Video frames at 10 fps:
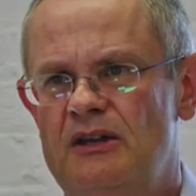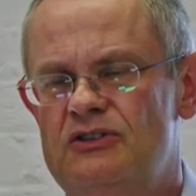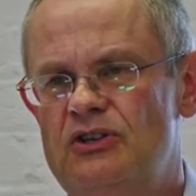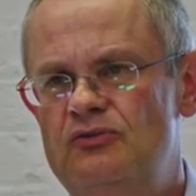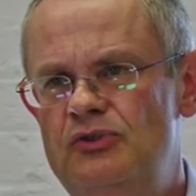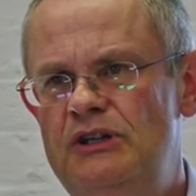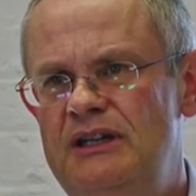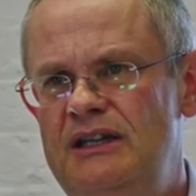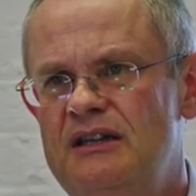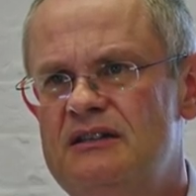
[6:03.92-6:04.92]
So
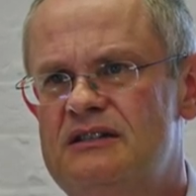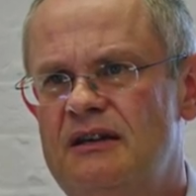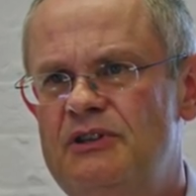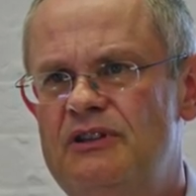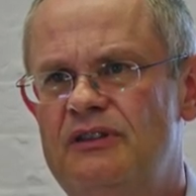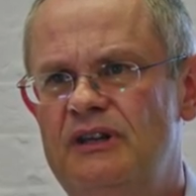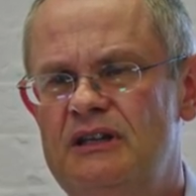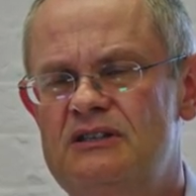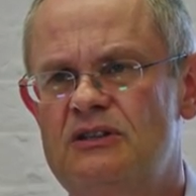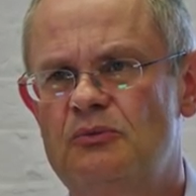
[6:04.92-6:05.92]
really, some of the
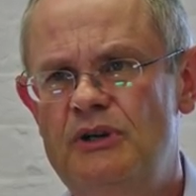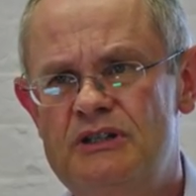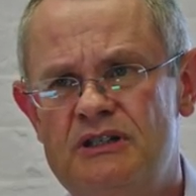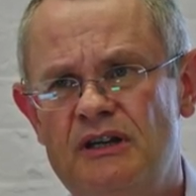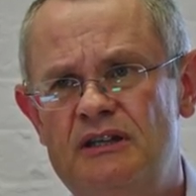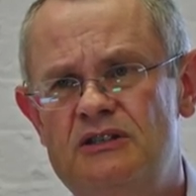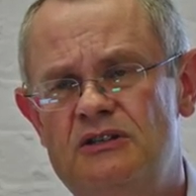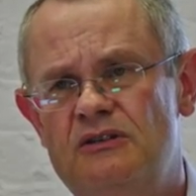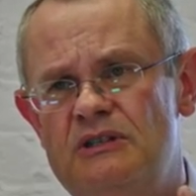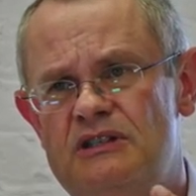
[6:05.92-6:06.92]
things that we're starting to
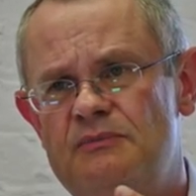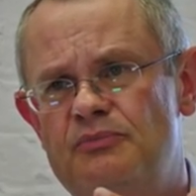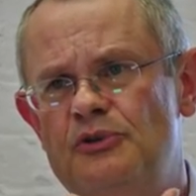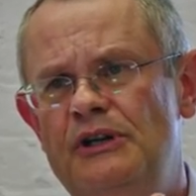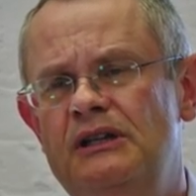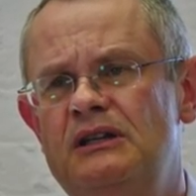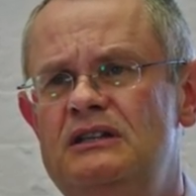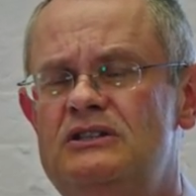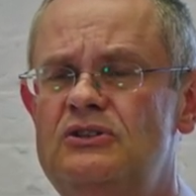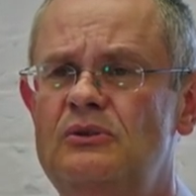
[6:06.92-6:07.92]
do is to bring
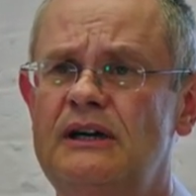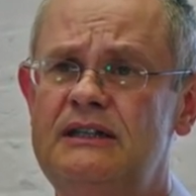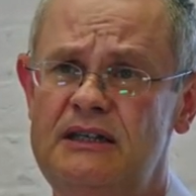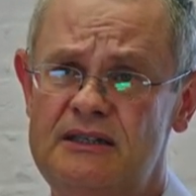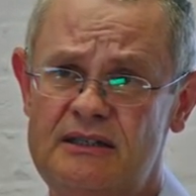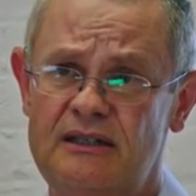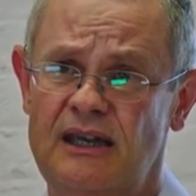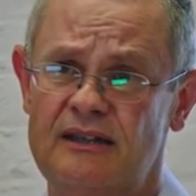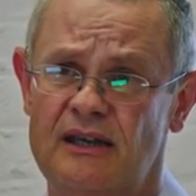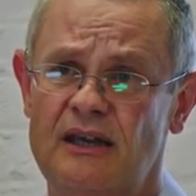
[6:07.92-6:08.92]
these two ideas
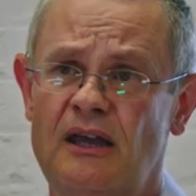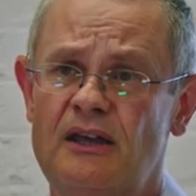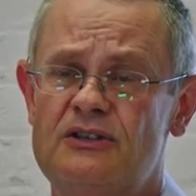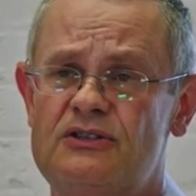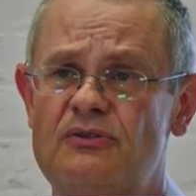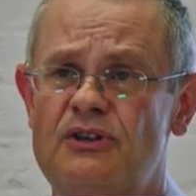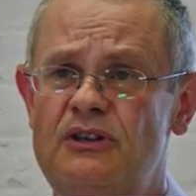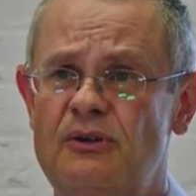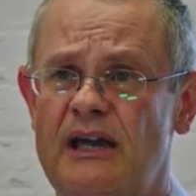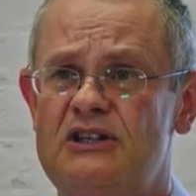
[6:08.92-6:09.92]
together so that
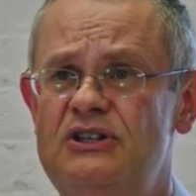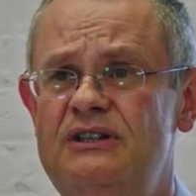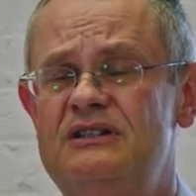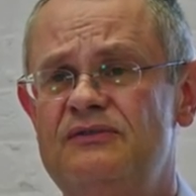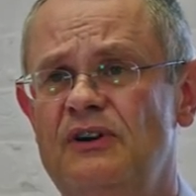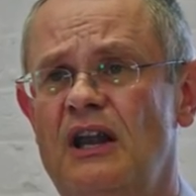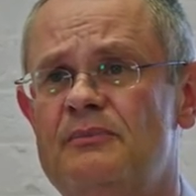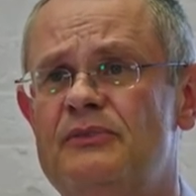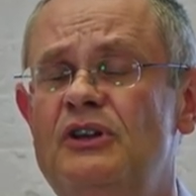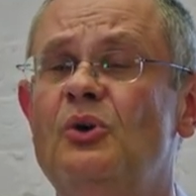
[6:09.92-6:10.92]
you actually
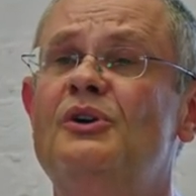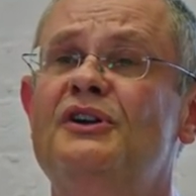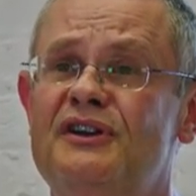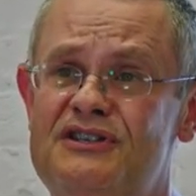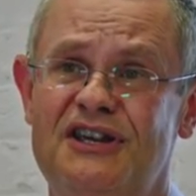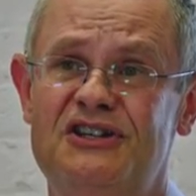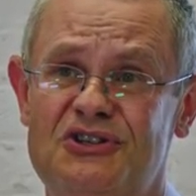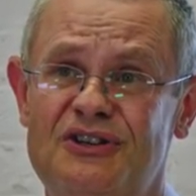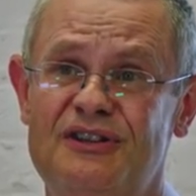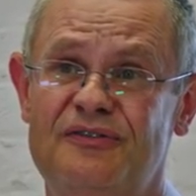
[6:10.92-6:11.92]
develop the
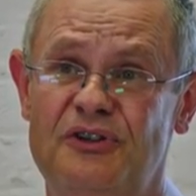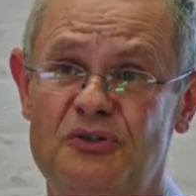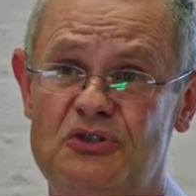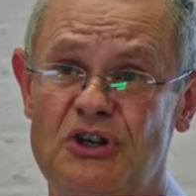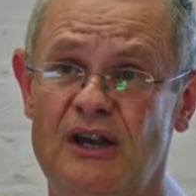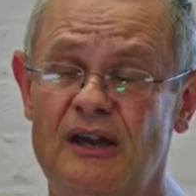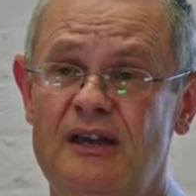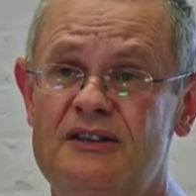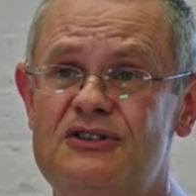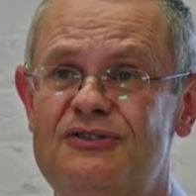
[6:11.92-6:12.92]
organisation of the future.
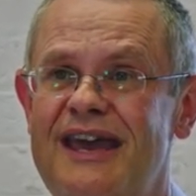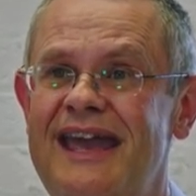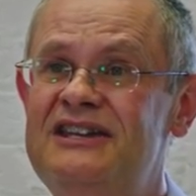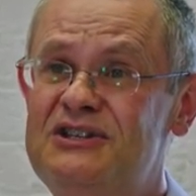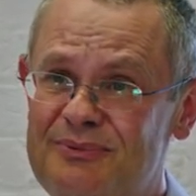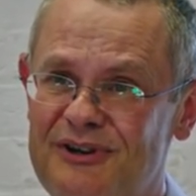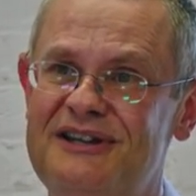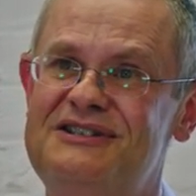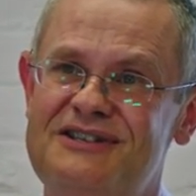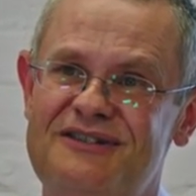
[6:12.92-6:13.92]
So the
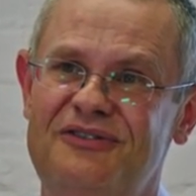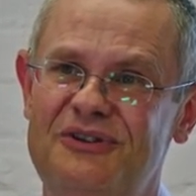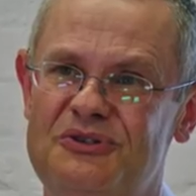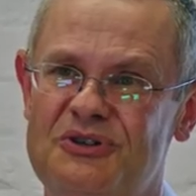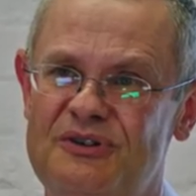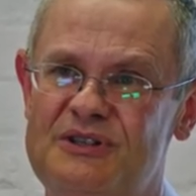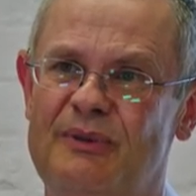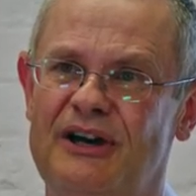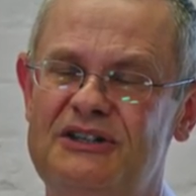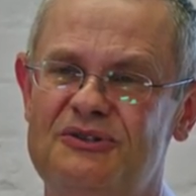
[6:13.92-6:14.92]
enterprise of the future is
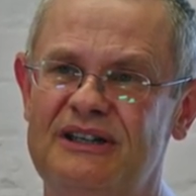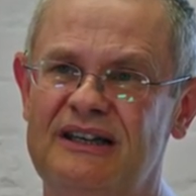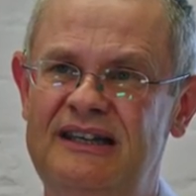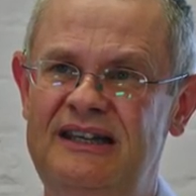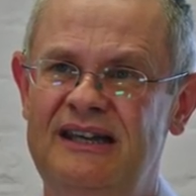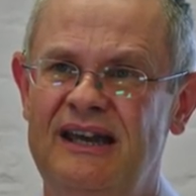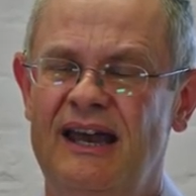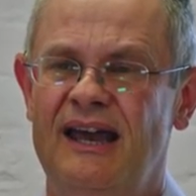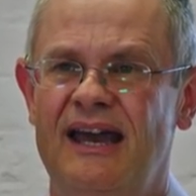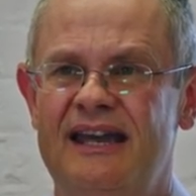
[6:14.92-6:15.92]
by doing lean,
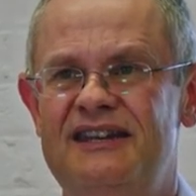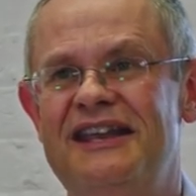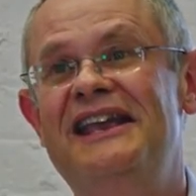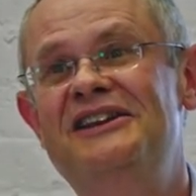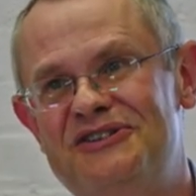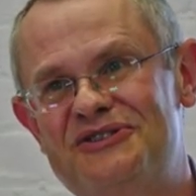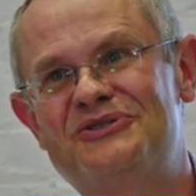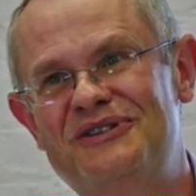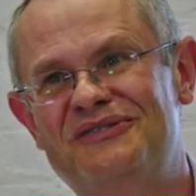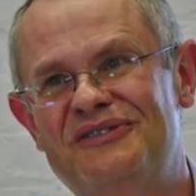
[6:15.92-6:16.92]
and the
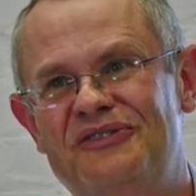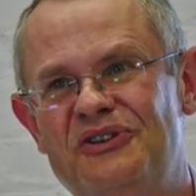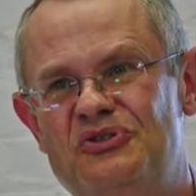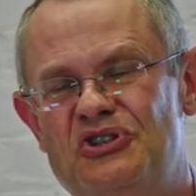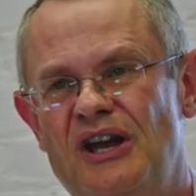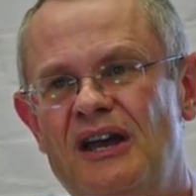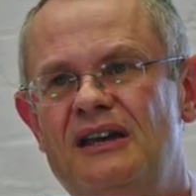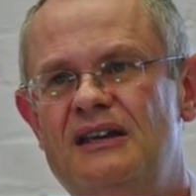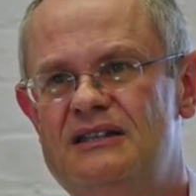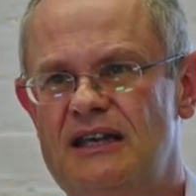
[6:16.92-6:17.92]
industry of the future
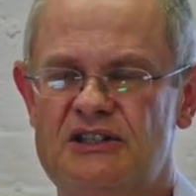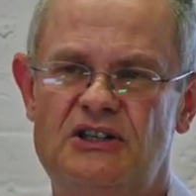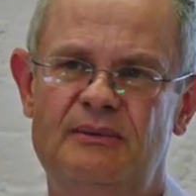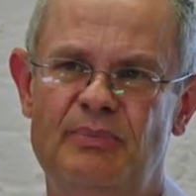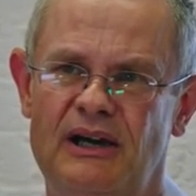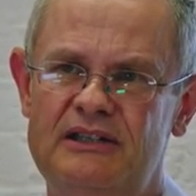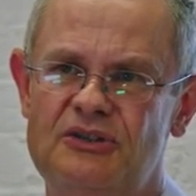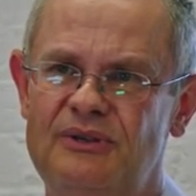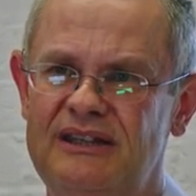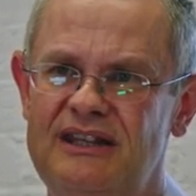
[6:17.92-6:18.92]
is actually by
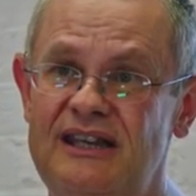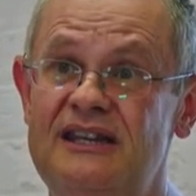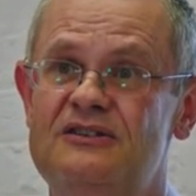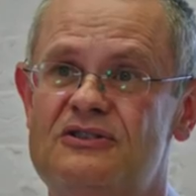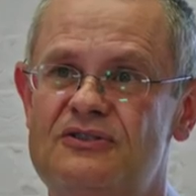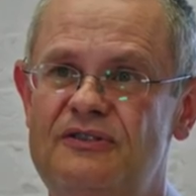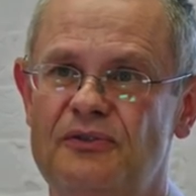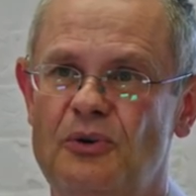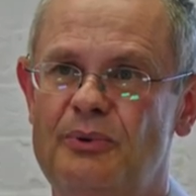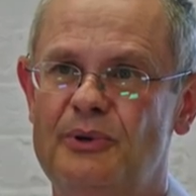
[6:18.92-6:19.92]
doing the Industry
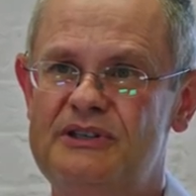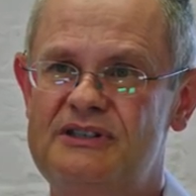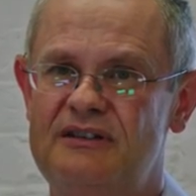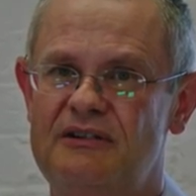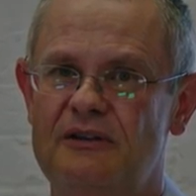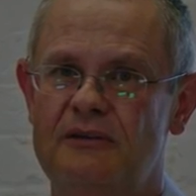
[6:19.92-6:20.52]
4.0.